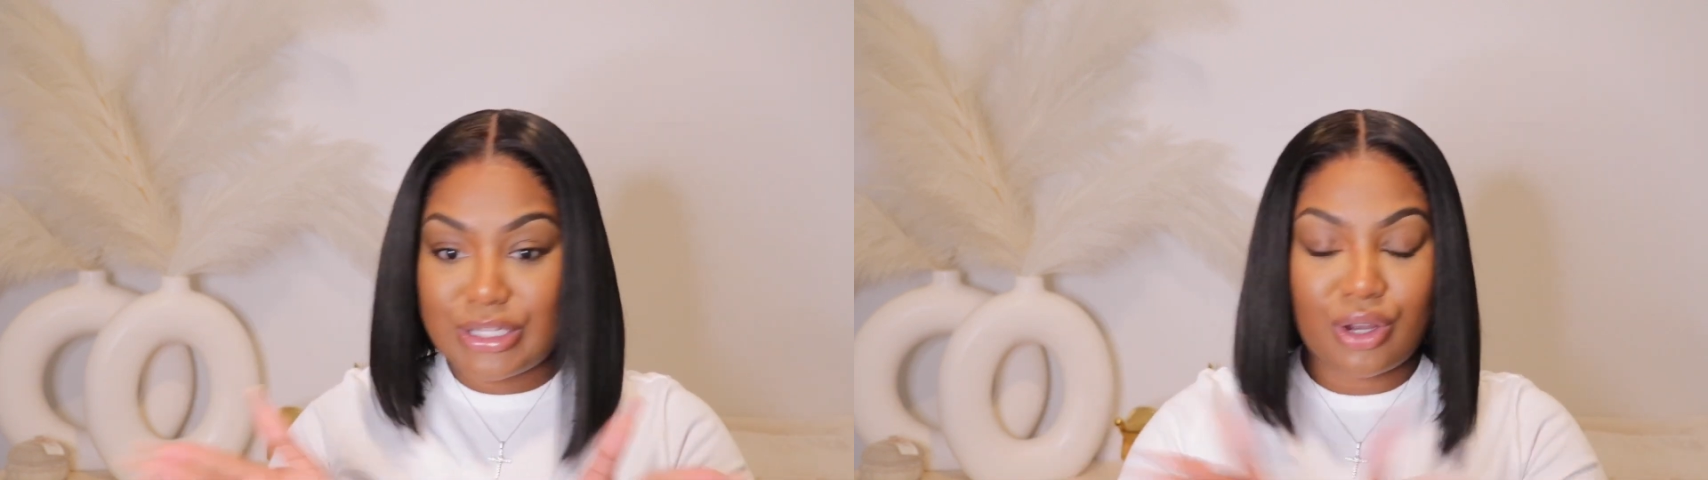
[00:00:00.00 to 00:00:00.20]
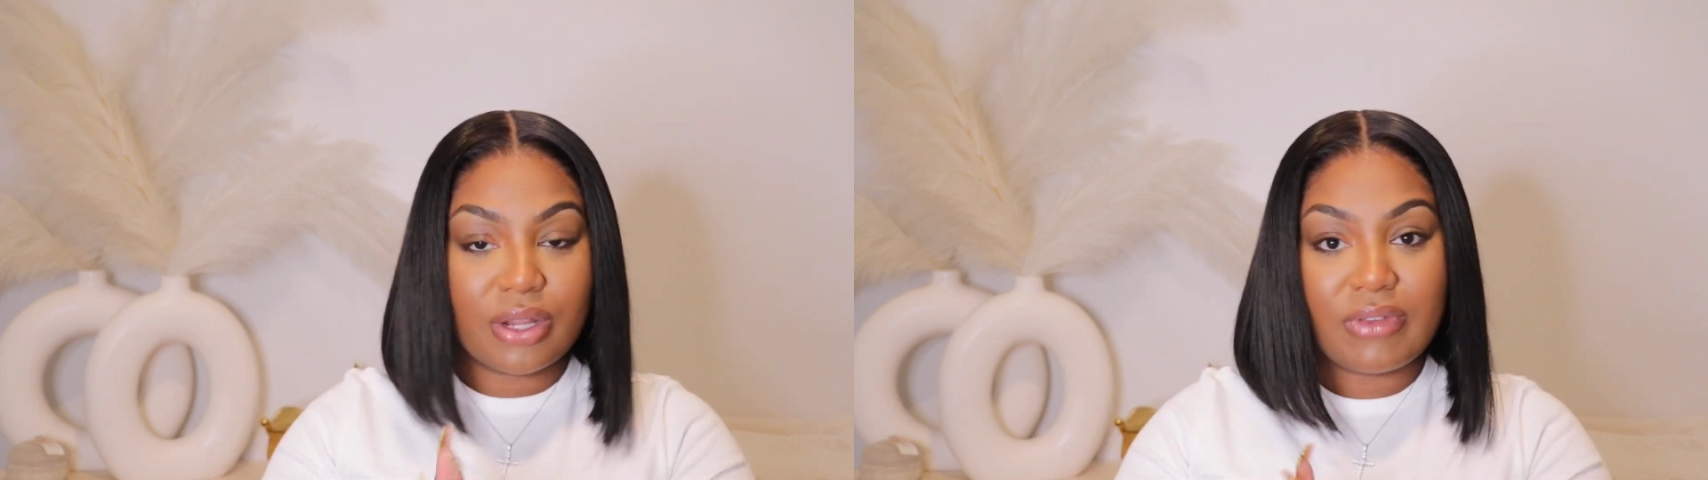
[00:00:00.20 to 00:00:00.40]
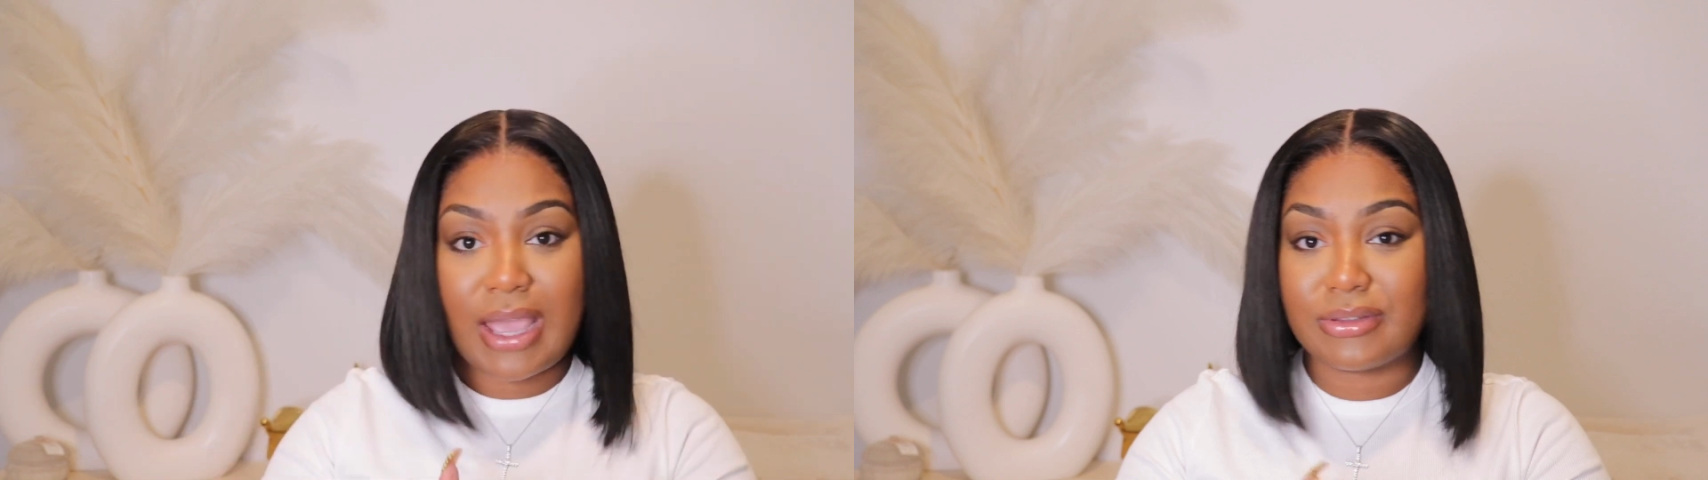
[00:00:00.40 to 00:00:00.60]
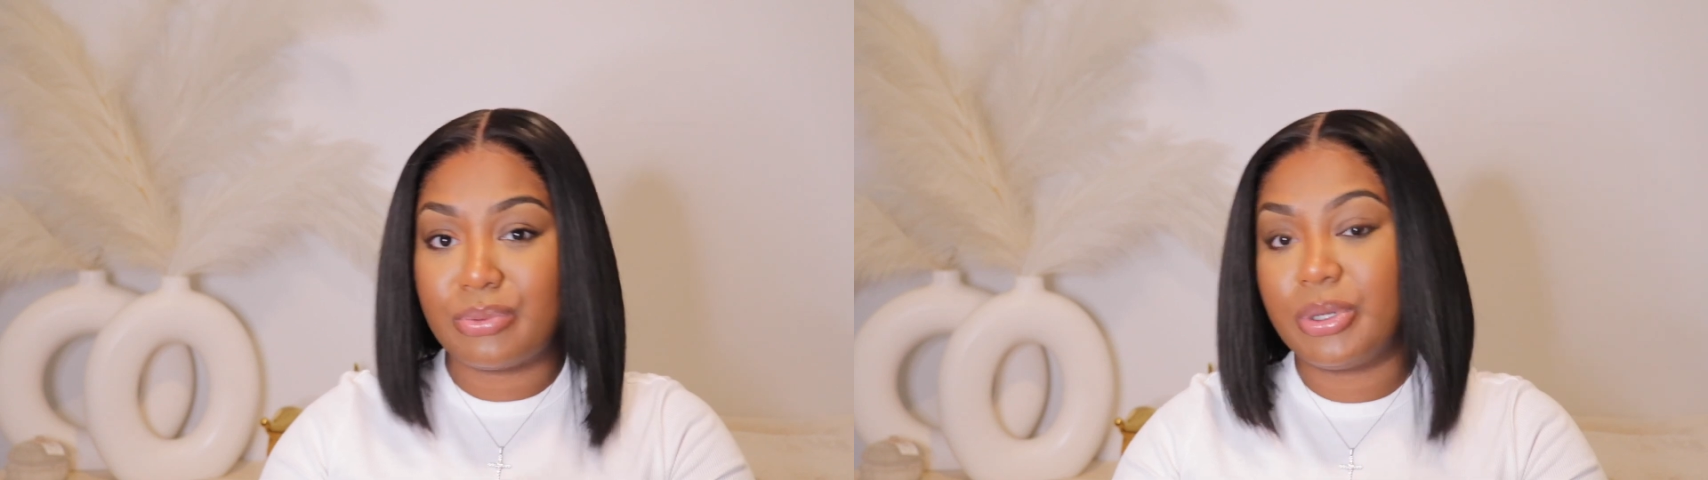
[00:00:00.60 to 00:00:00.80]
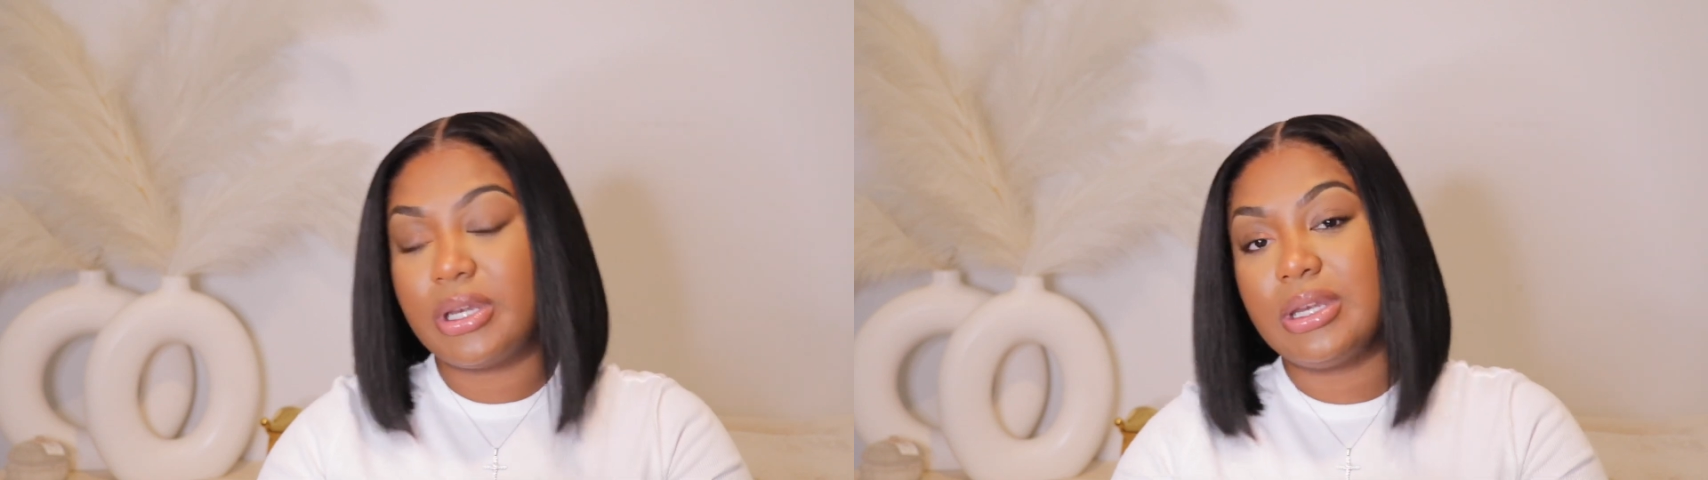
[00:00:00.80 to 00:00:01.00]
don't even have to
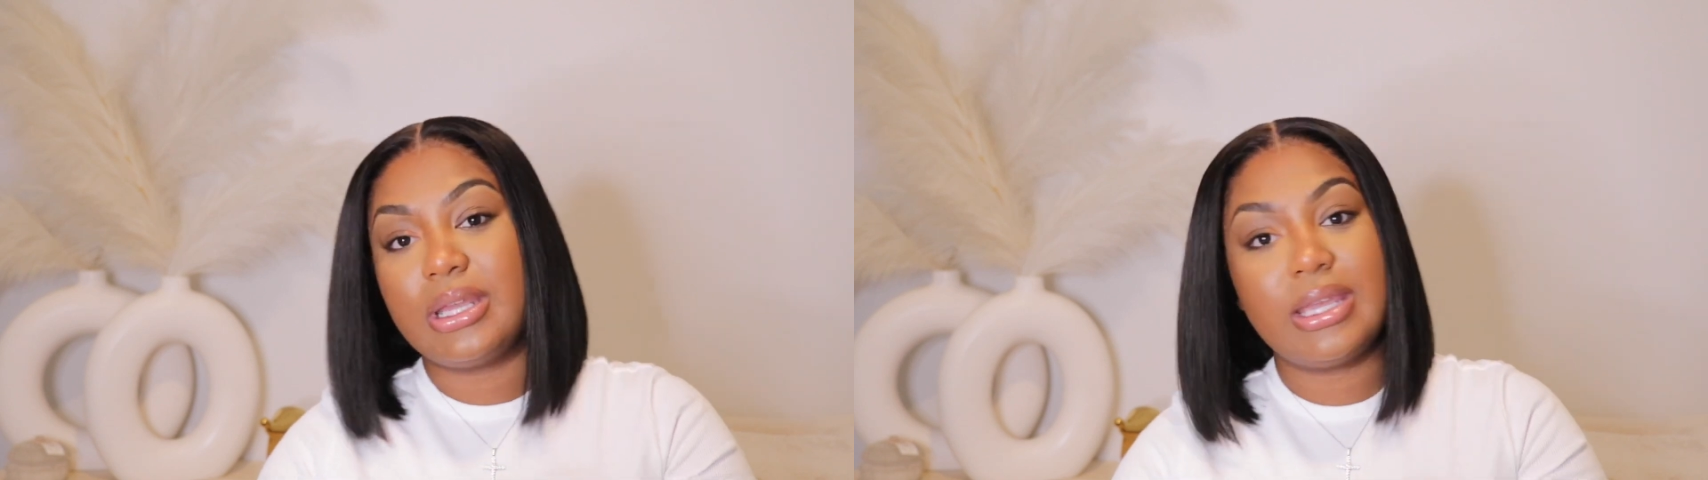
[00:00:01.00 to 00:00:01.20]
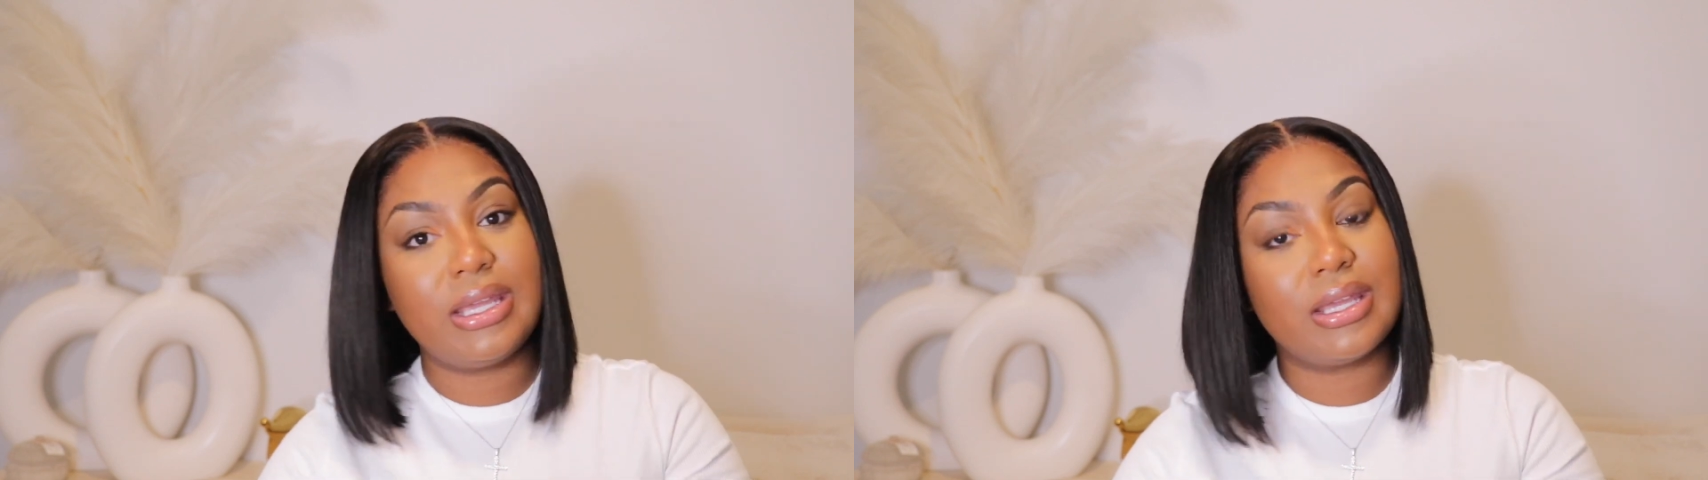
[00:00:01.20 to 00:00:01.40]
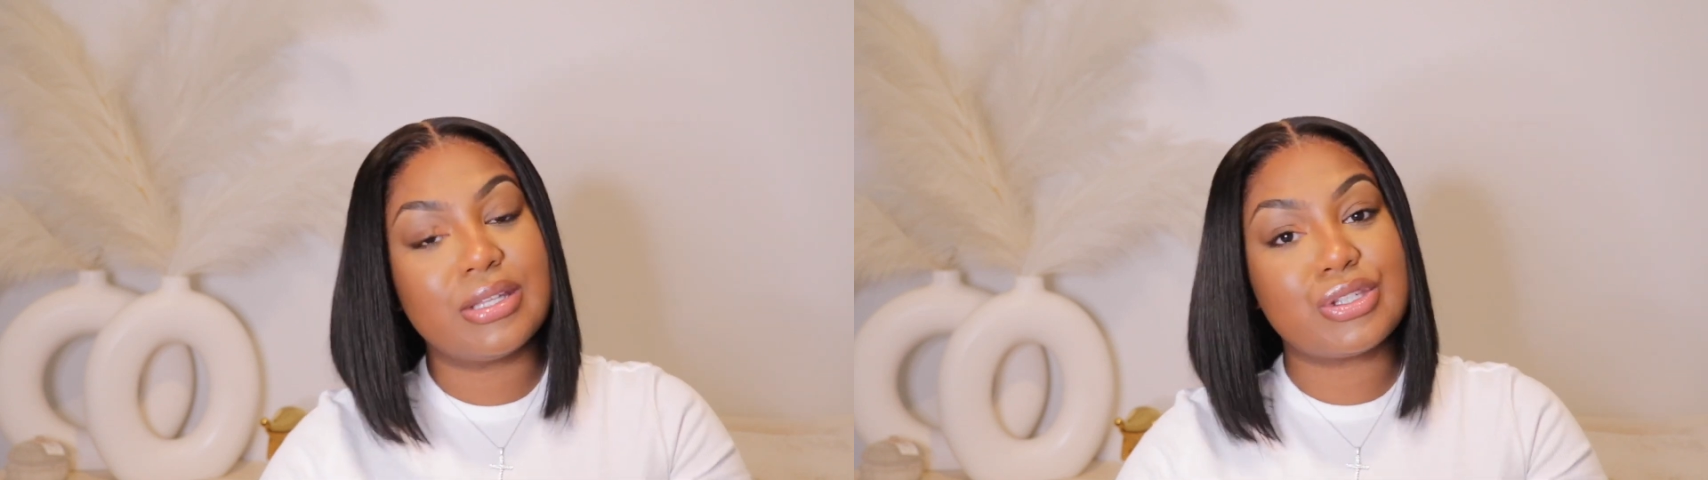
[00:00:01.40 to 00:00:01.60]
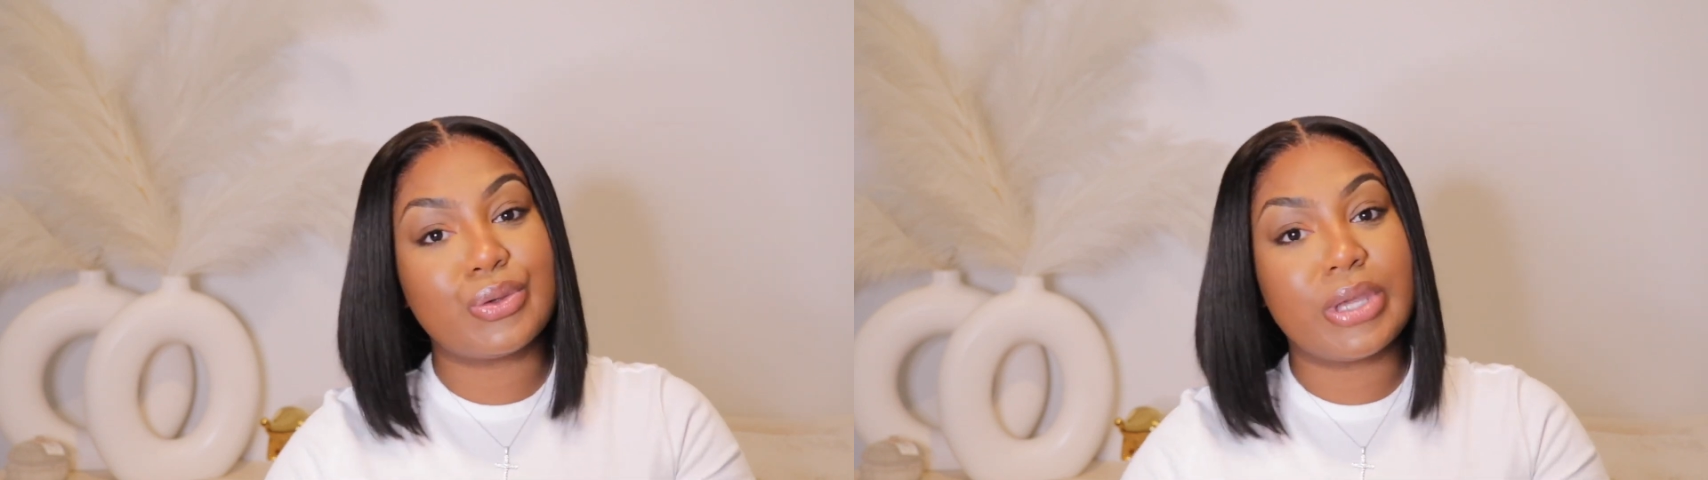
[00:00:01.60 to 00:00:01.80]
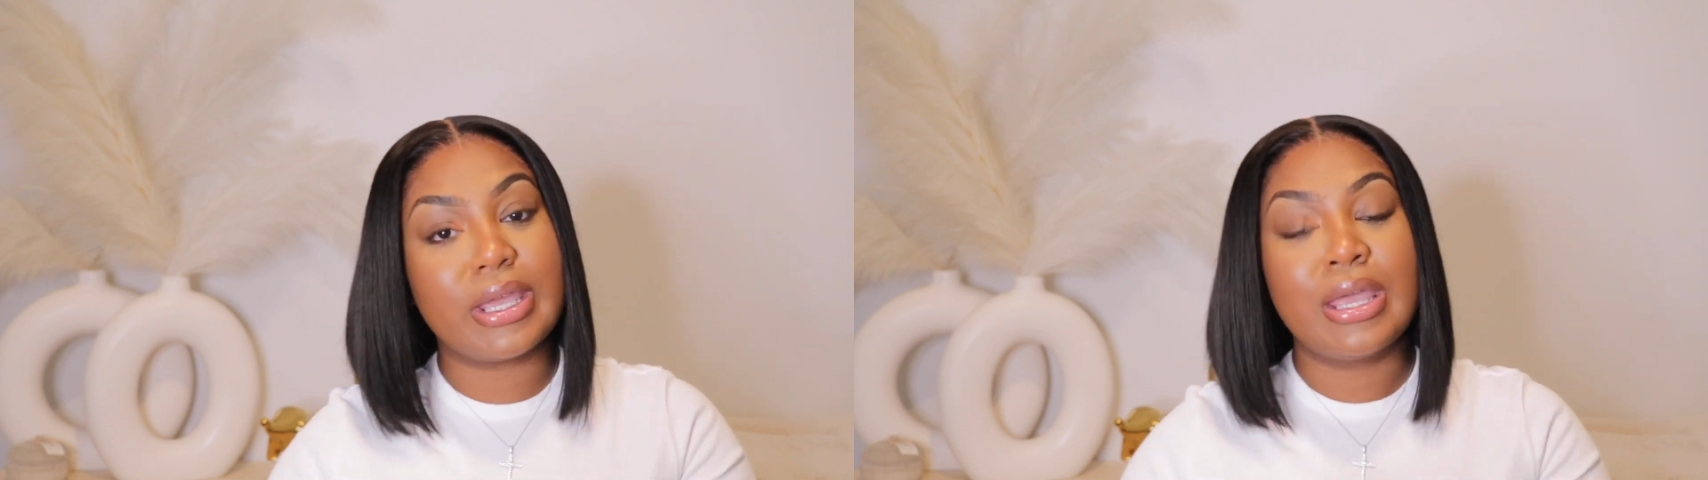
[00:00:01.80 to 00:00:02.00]
put any heat
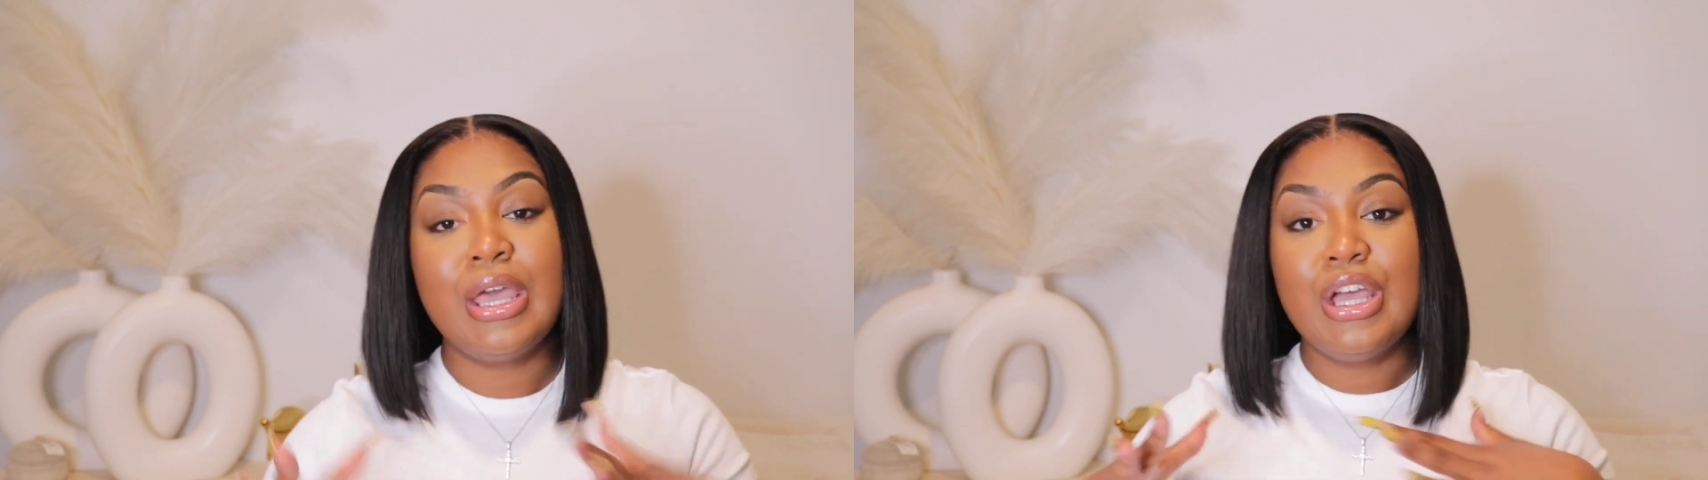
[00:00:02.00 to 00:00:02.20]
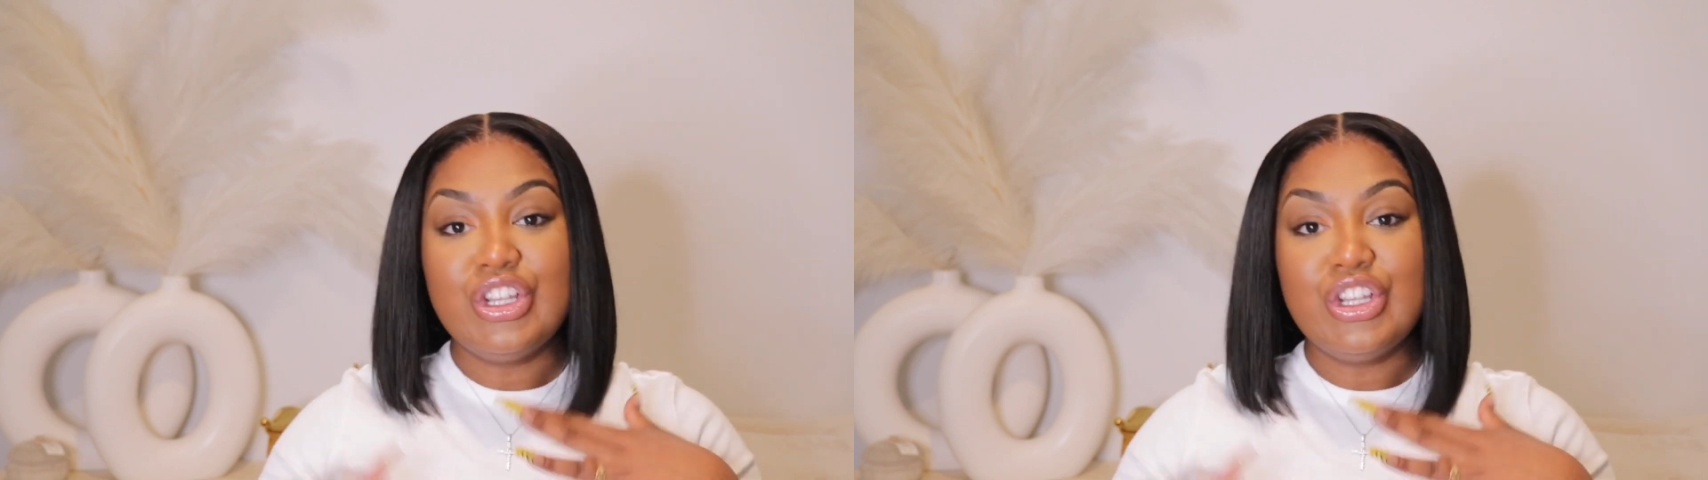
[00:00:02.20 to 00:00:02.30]
into it.